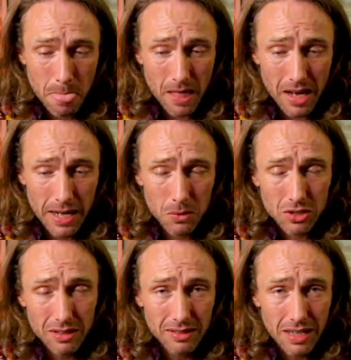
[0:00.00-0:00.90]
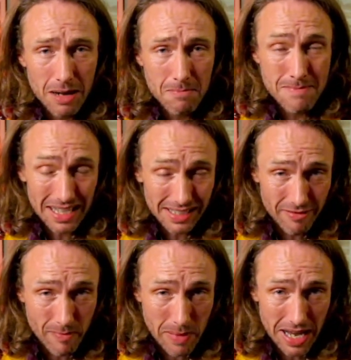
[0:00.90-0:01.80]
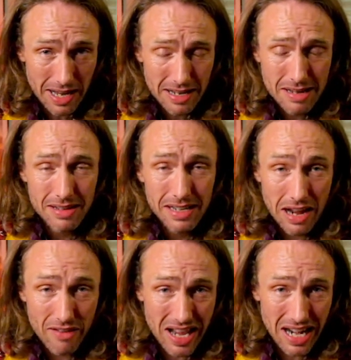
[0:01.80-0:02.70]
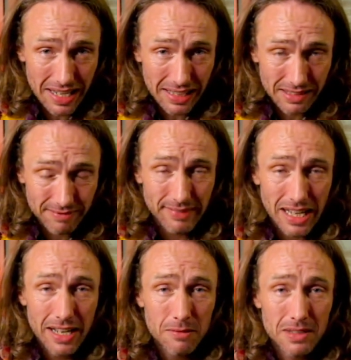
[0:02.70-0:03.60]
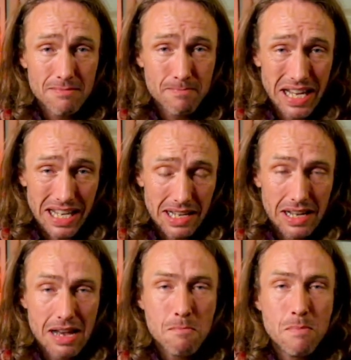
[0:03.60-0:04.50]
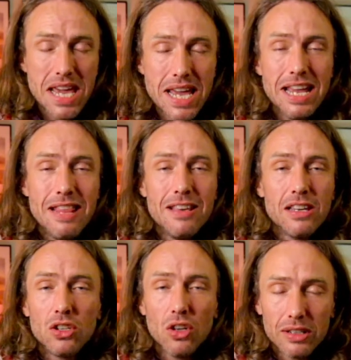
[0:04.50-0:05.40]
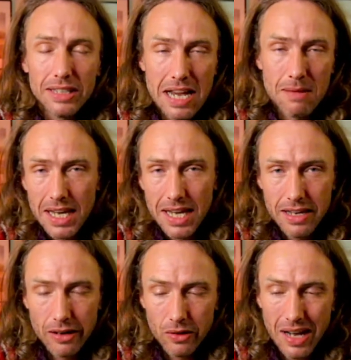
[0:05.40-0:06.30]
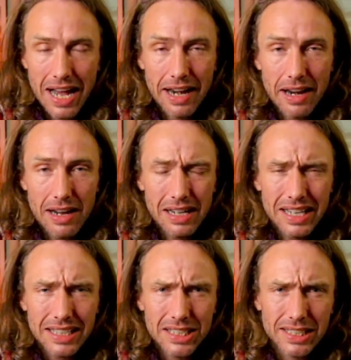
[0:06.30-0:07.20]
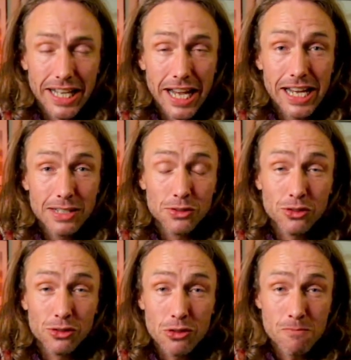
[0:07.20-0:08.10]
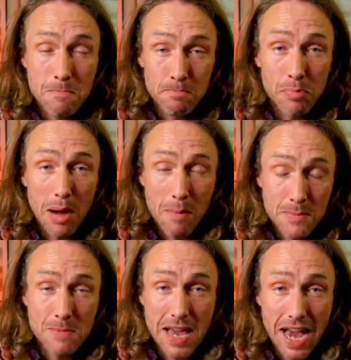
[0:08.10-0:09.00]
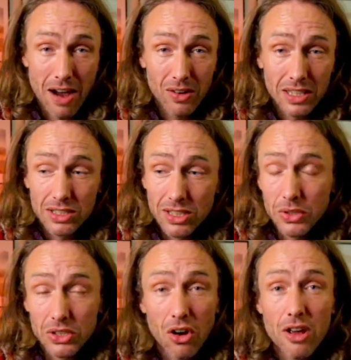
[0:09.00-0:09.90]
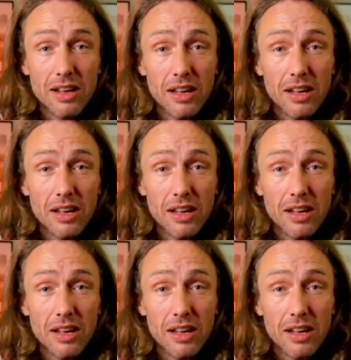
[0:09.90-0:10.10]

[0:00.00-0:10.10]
and it wasn't a massive bee. Nevertheless, it was a bee in the goddamn keyhole. And let's just say, it super bummed me out, because I was like,